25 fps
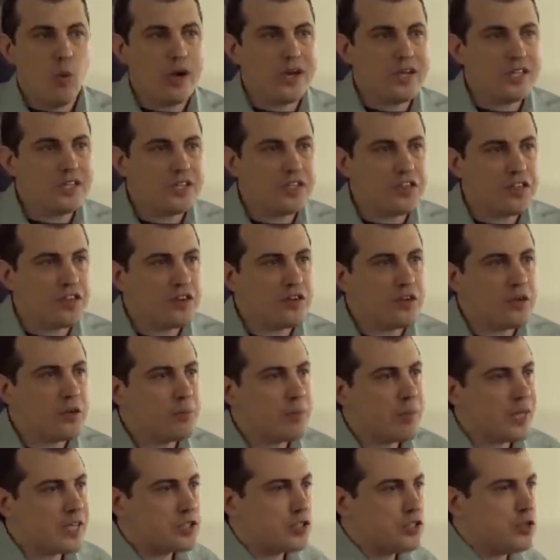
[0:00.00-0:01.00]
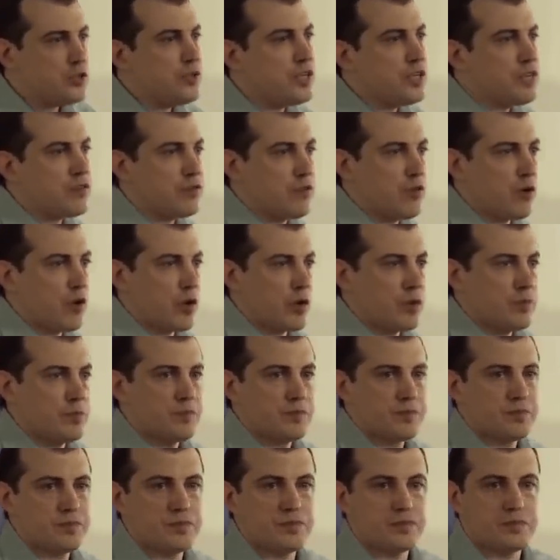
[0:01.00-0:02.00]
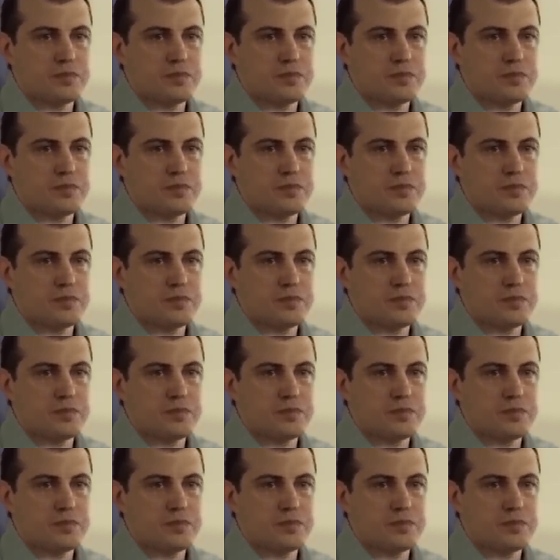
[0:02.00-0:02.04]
What is Ethereum best suited for?